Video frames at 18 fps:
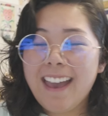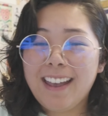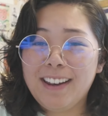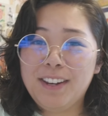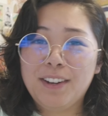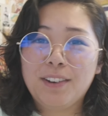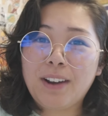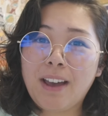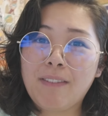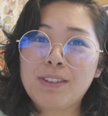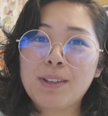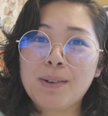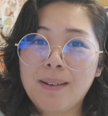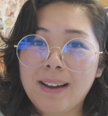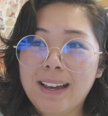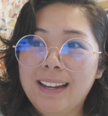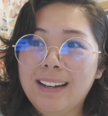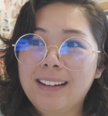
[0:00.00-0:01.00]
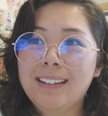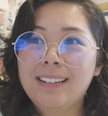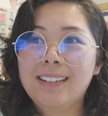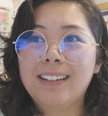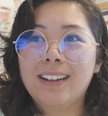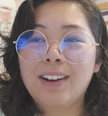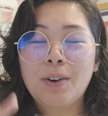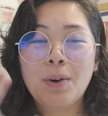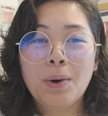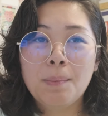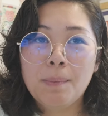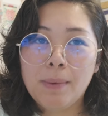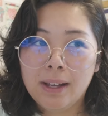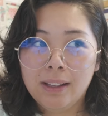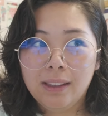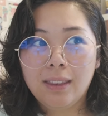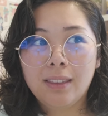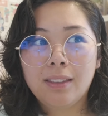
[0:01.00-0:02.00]
and you don't have to wait a whole
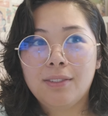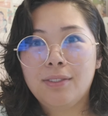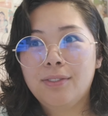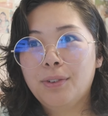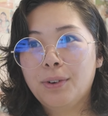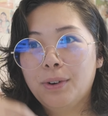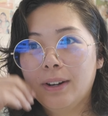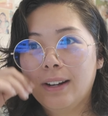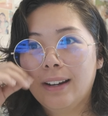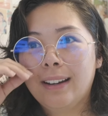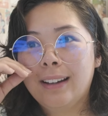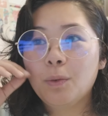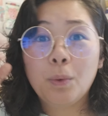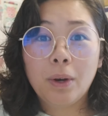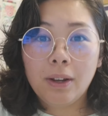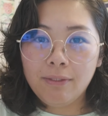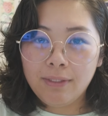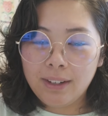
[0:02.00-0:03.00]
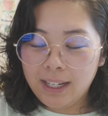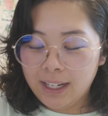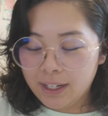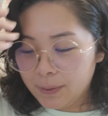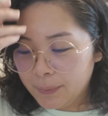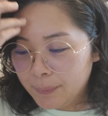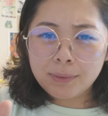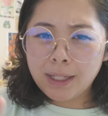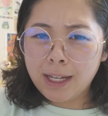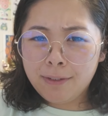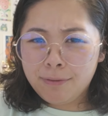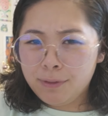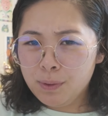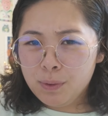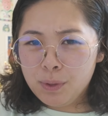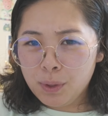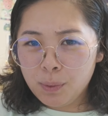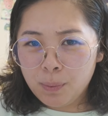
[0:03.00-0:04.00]
month for one video. If
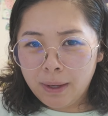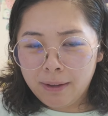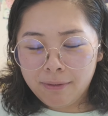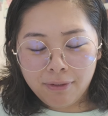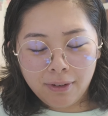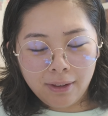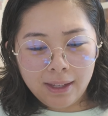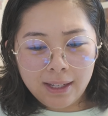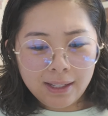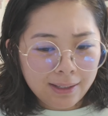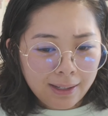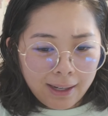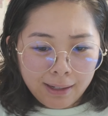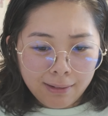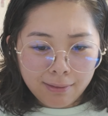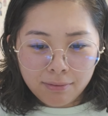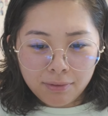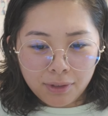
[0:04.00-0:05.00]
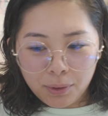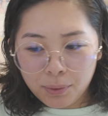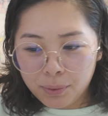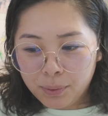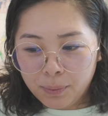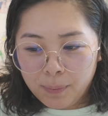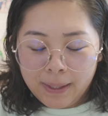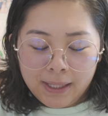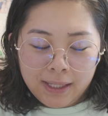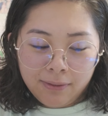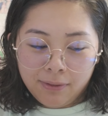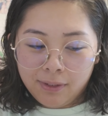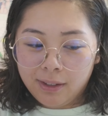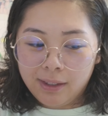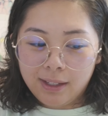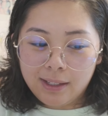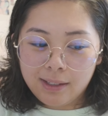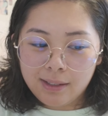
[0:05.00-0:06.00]
you do wait for these, I don't know who waits for
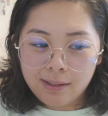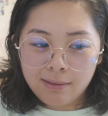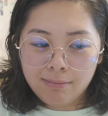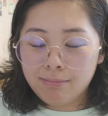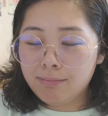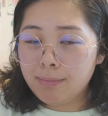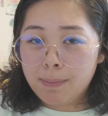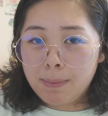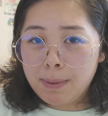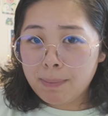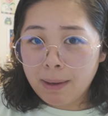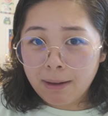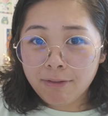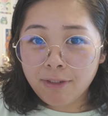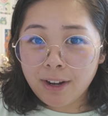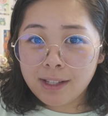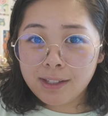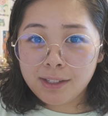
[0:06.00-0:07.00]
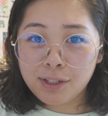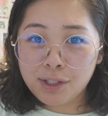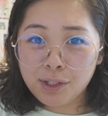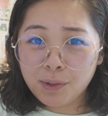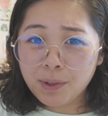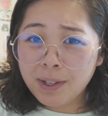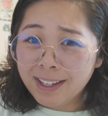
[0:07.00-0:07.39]
these. Maybe my friends do.